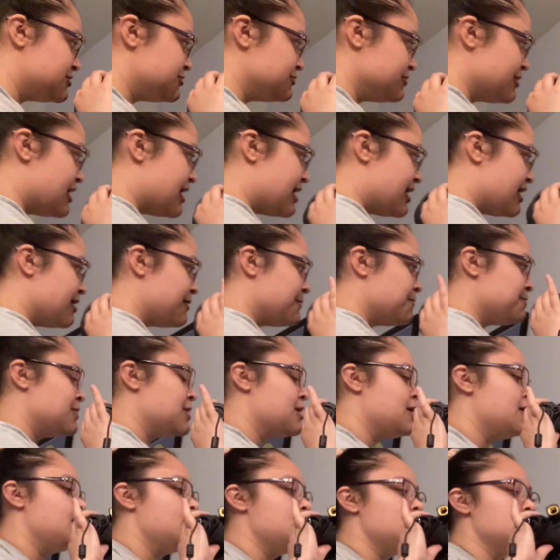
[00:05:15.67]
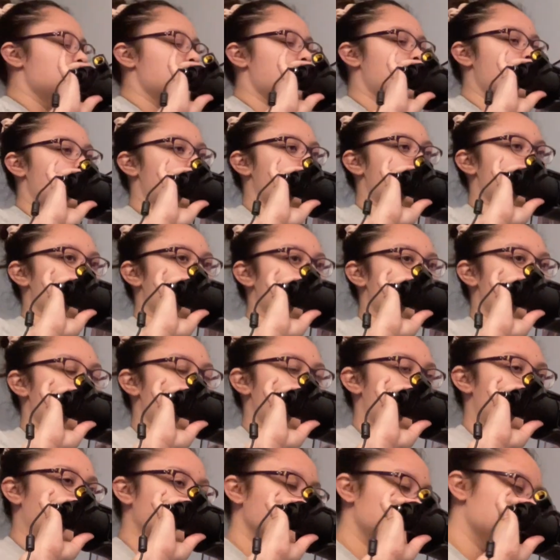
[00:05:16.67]
right?
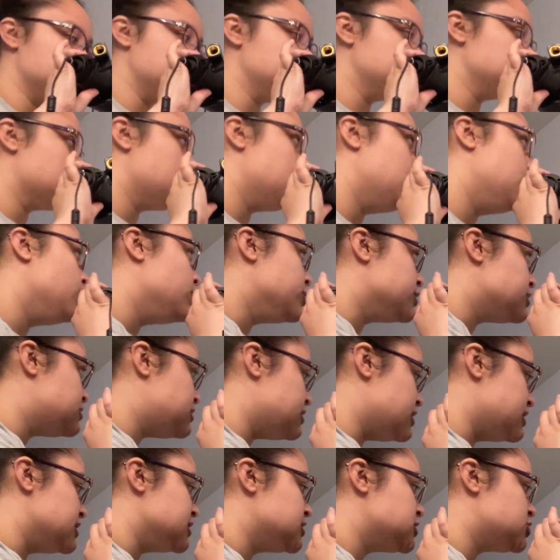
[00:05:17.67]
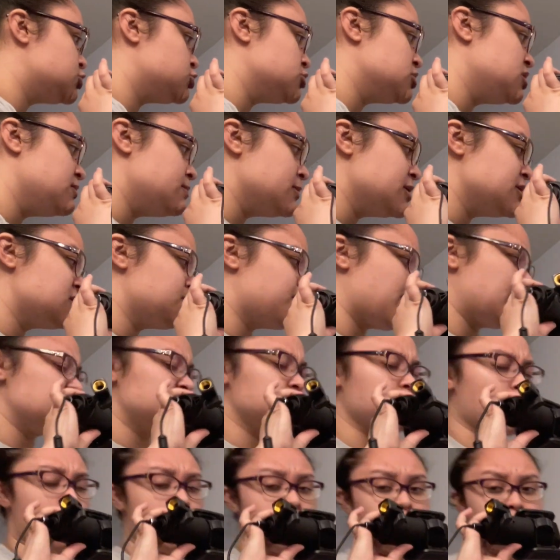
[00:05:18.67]
Also to note with this, treatment's based
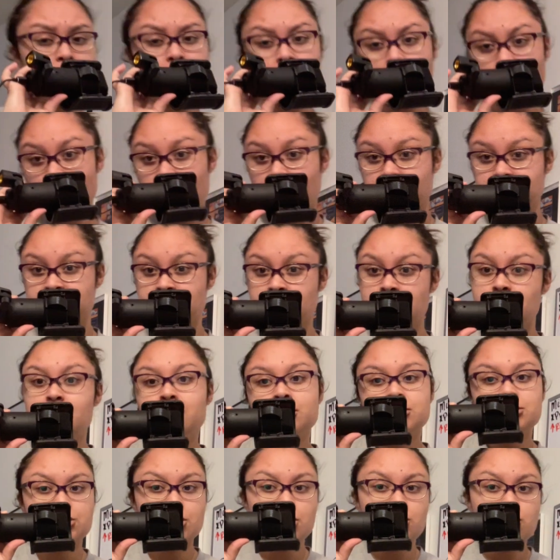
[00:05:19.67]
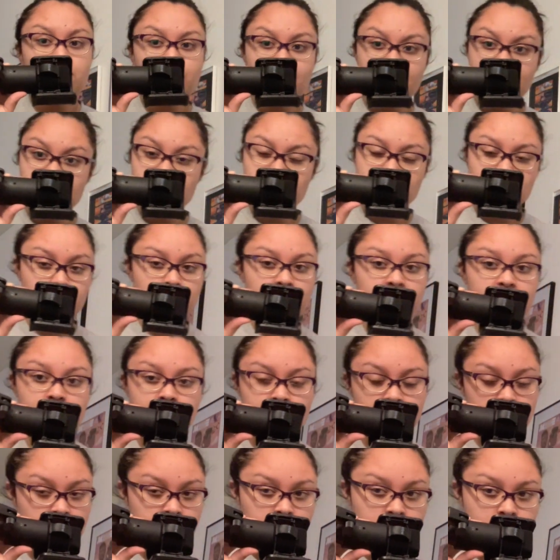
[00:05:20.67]
on cause. So you may just
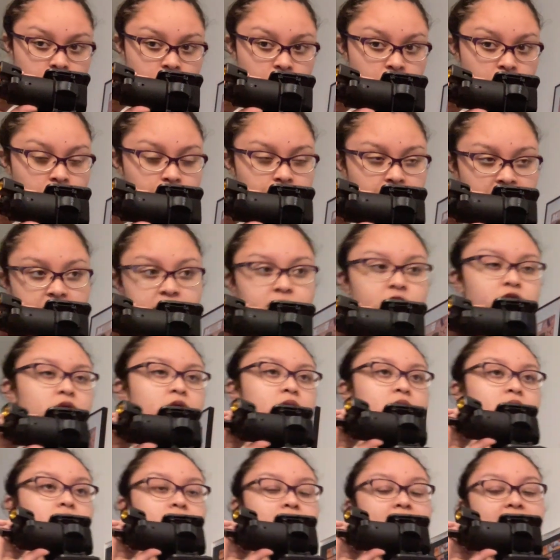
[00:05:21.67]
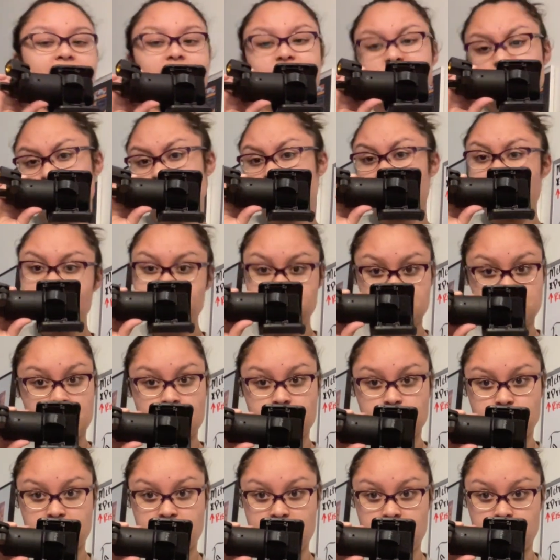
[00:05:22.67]
recommend your patient have some lifestyle
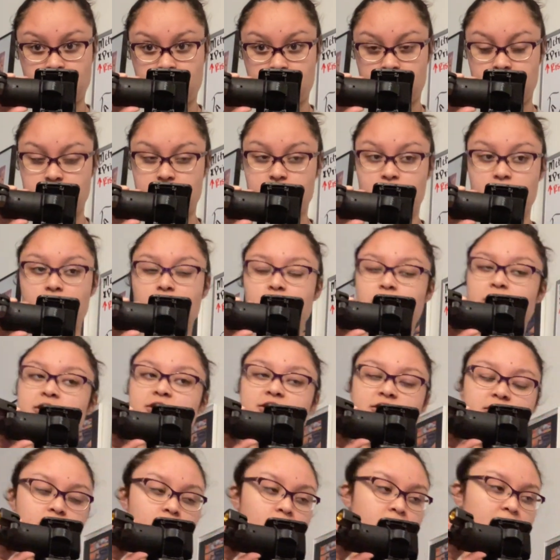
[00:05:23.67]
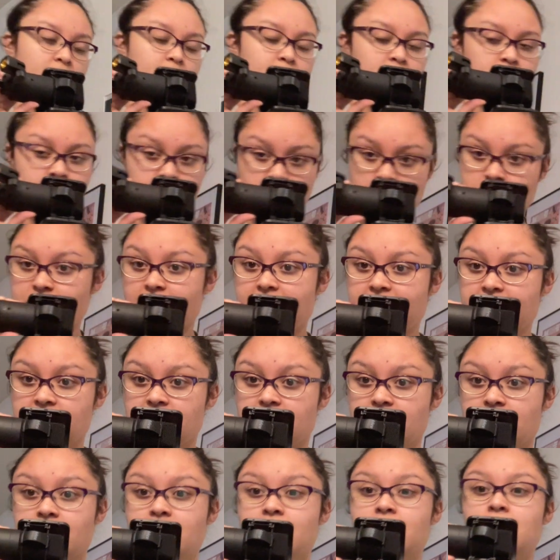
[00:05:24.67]
changes, less sodium in their
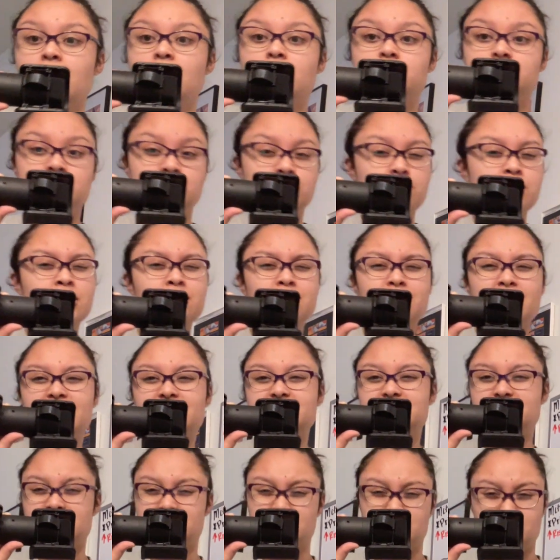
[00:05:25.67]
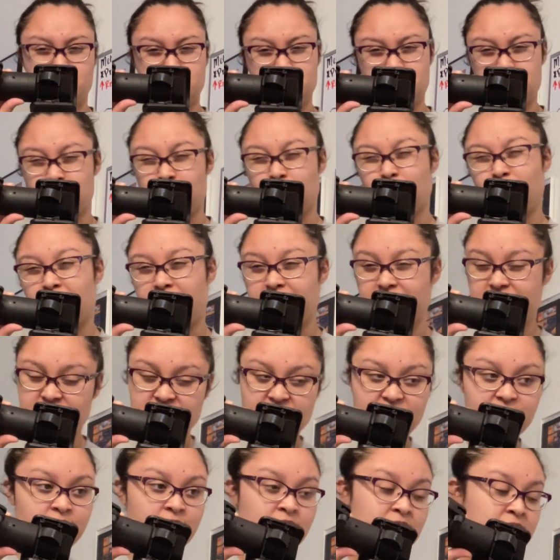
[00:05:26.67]
diet, doing less exertional
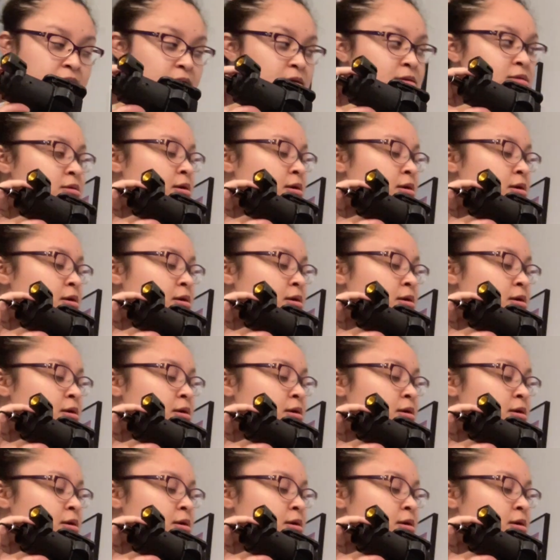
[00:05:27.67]
activities.